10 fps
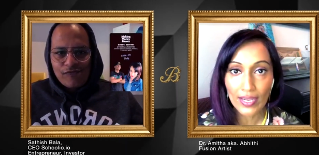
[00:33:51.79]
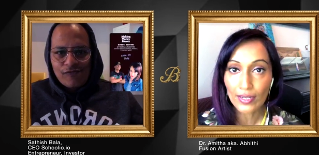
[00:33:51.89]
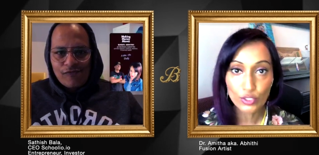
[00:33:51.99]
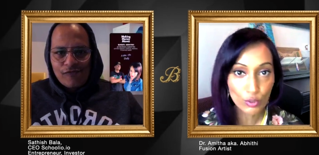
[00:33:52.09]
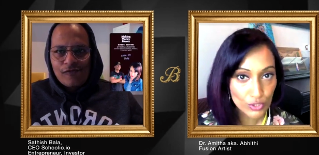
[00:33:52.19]

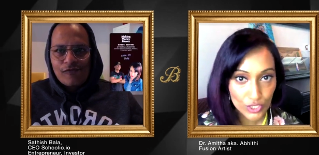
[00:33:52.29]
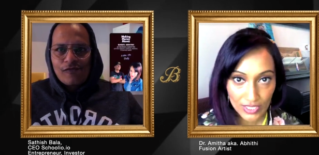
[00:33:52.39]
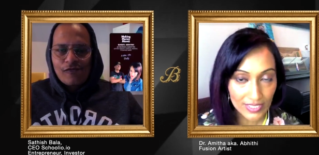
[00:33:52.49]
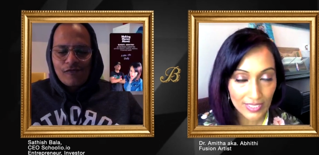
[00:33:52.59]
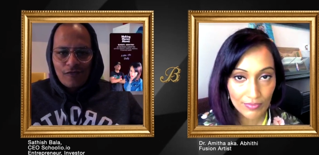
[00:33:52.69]
Speaker 1: Don't judge
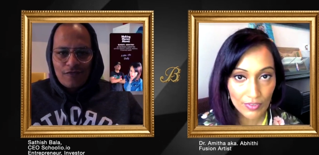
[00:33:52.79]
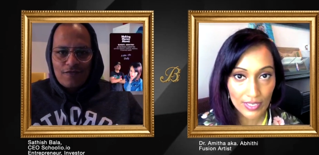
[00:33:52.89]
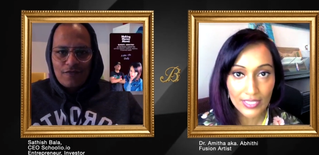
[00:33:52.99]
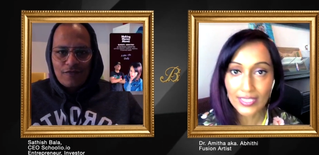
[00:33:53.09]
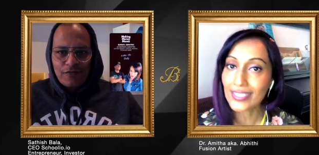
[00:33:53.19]
them for it.
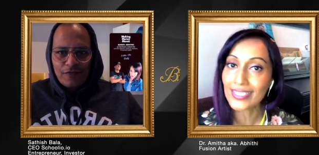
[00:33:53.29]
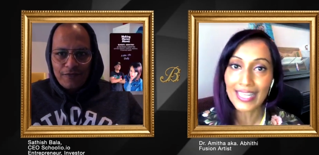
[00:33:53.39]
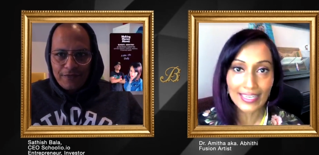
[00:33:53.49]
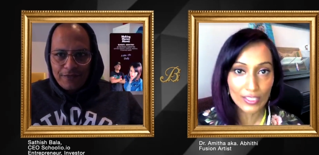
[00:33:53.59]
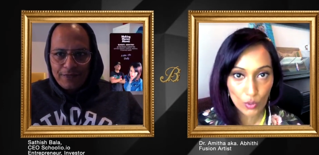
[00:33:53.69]
Just
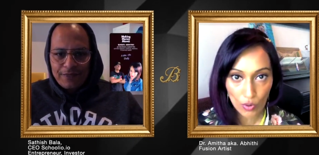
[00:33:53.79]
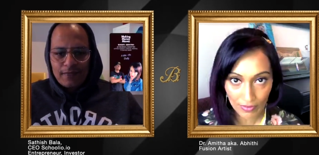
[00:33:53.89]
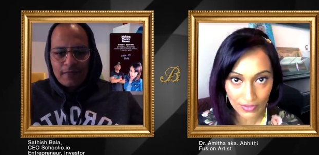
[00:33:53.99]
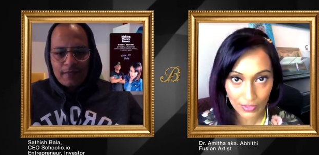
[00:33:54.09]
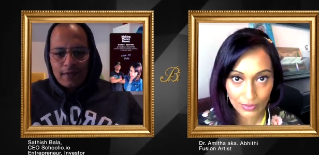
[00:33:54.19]
let go of
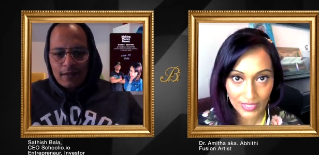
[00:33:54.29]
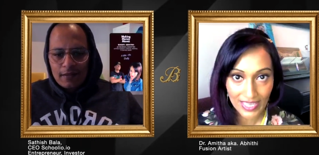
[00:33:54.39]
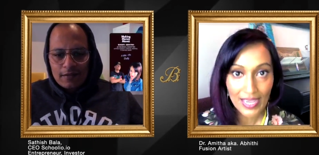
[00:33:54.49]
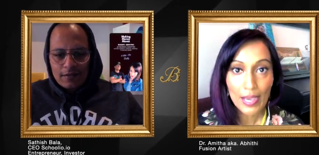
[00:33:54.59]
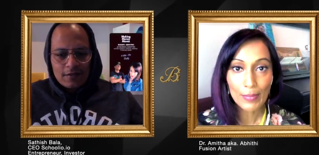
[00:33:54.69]
those,
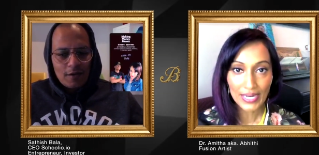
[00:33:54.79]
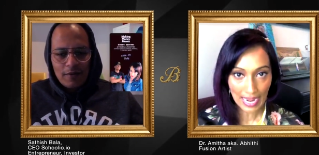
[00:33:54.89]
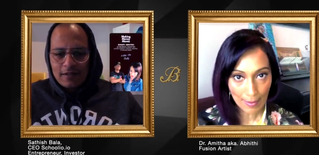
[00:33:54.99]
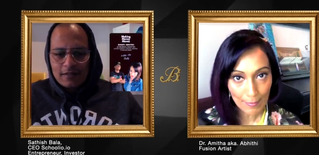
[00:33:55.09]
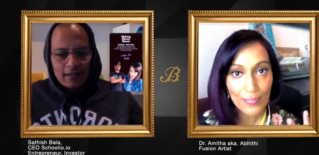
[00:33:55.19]
but
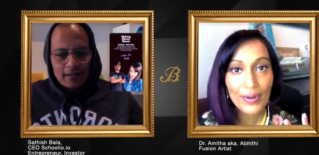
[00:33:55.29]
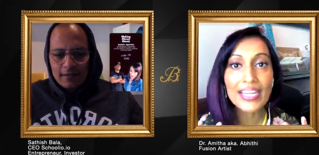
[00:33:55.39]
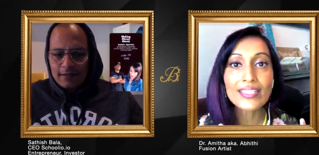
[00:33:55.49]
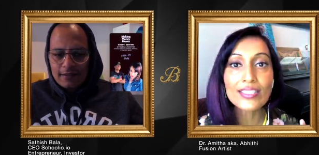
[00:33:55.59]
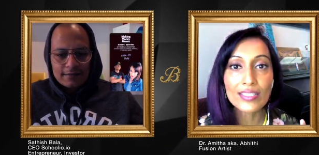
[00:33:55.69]

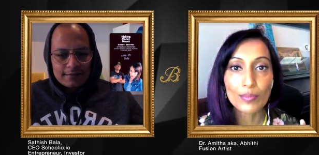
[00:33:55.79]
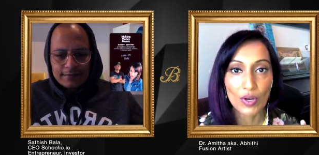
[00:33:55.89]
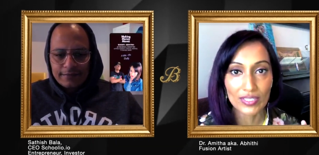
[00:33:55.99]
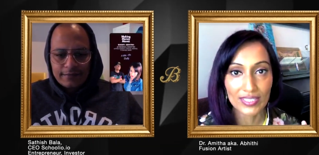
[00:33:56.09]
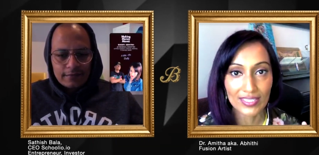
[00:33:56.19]
embrace the
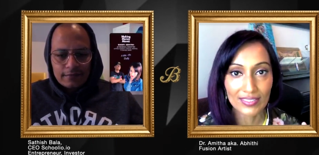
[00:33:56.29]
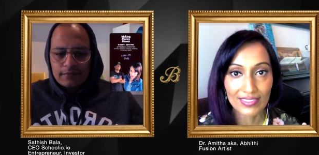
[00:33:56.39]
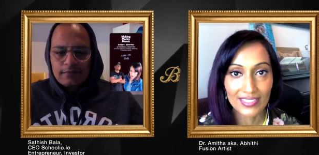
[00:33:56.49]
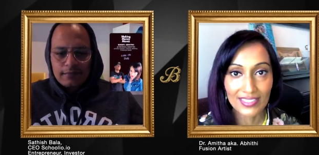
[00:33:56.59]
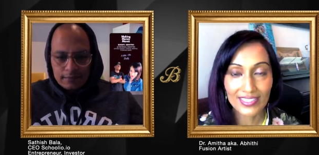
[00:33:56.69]

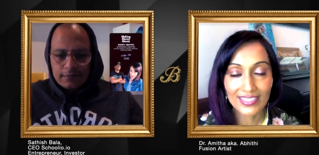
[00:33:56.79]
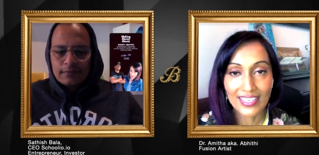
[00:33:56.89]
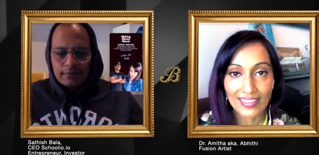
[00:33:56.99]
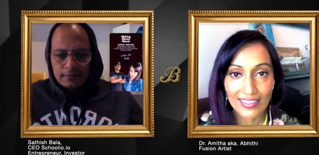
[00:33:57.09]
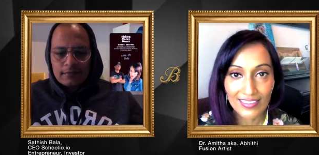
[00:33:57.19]
positiveness.
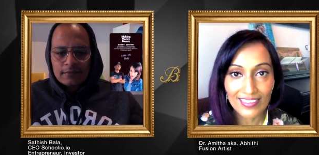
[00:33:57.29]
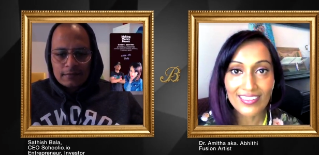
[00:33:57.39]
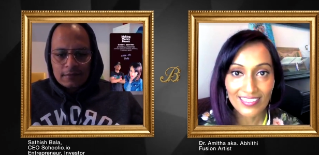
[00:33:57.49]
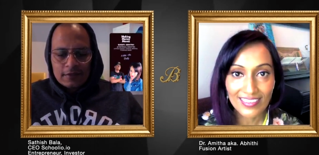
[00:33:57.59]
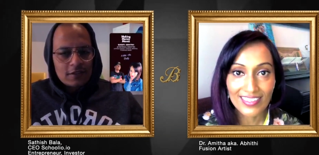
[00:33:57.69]

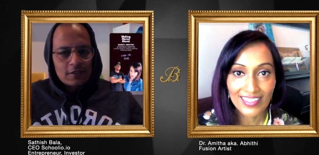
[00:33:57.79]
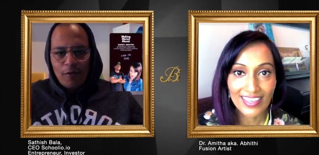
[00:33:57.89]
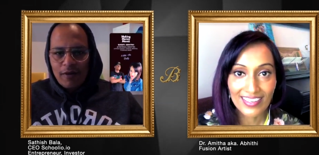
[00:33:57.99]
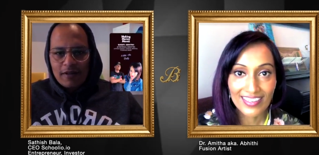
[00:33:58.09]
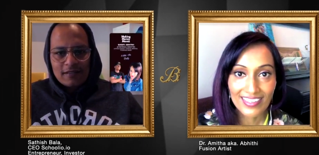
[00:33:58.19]
Speaker 2: So
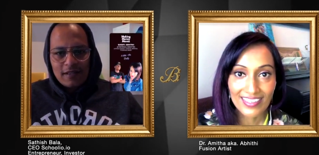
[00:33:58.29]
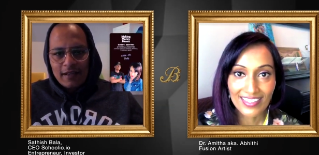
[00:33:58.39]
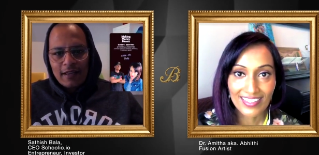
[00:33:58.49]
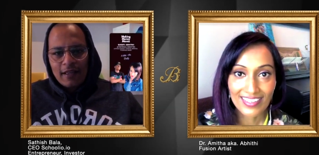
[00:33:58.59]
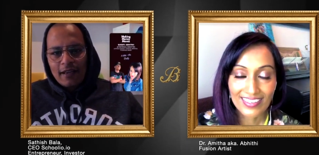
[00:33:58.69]
well said.
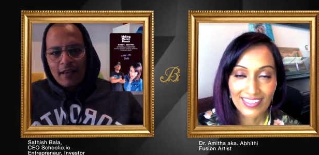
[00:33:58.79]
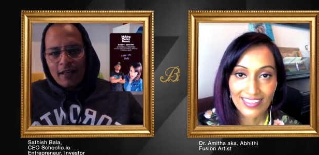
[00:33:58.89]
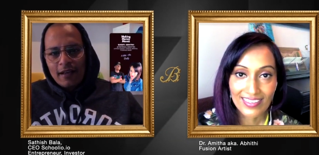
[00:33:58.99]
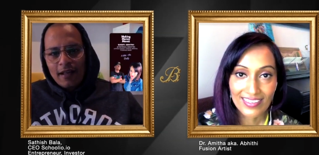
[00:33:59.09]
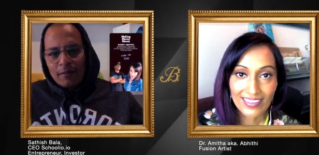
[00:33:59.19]
And
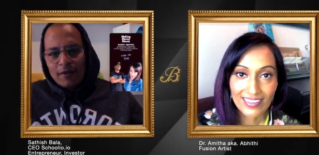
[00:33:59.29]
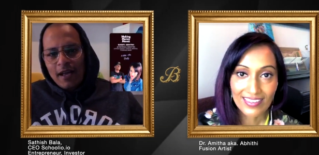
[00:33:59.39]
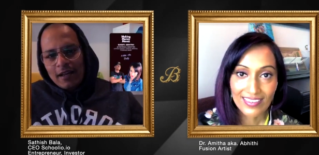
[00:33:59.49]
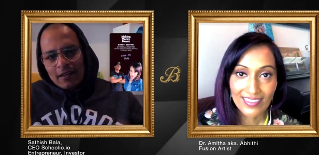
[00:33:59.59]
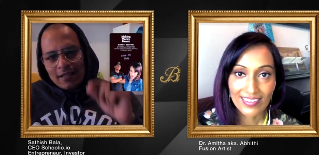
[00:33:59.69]
I'm going to add a
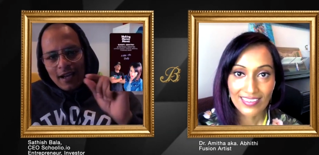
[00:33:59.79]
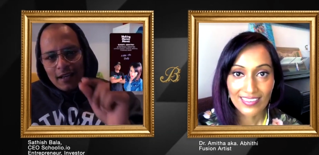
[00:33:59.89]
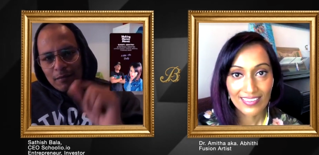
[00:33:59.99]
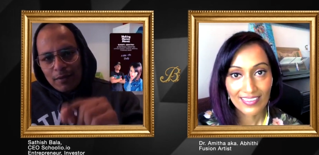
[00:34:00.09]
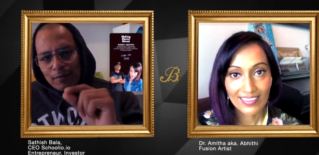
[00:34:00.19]
tiny
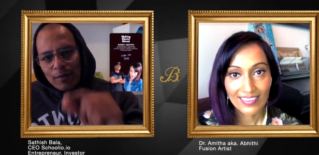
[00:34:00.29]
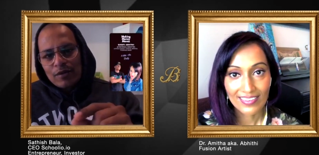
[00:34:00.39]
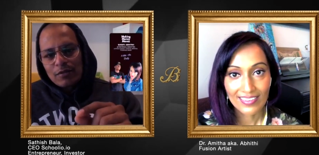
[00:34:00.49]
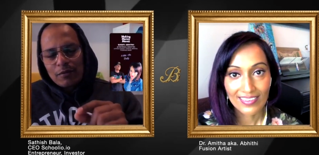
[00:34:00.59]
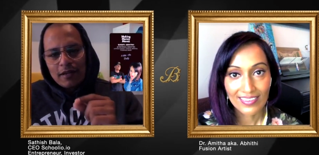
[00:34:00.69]
bit more to
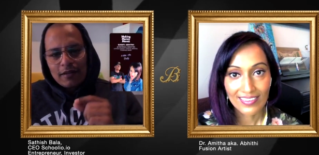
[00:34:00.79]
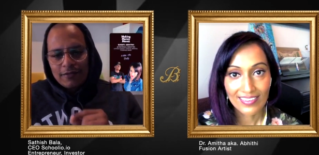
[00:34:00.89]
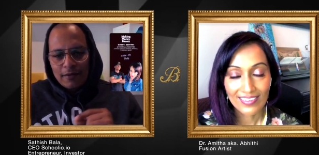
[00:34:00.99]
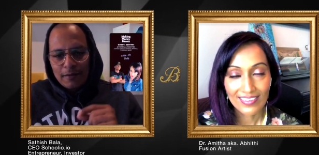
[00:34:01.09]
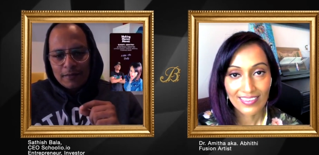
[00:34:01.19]
it
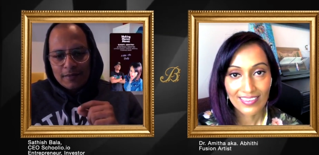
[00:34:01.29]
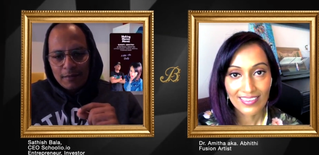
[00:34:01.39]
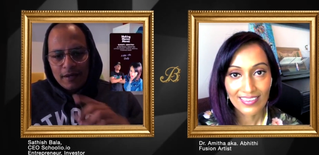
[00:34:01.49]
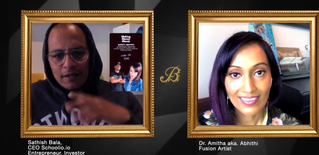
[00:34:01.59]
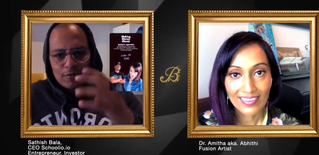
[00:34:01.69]
from
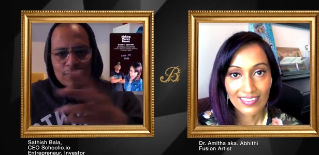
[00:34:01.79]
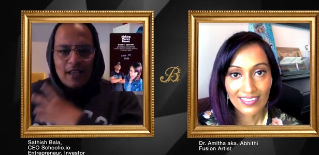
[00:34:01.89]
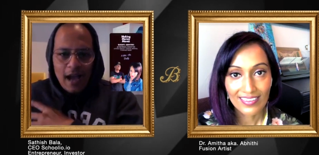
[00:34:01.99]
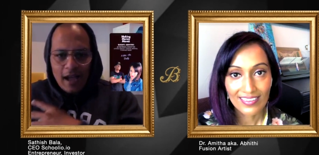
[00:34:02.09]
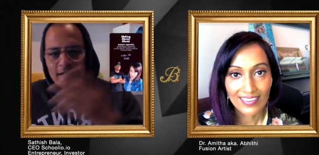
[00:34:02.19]
somebody who's got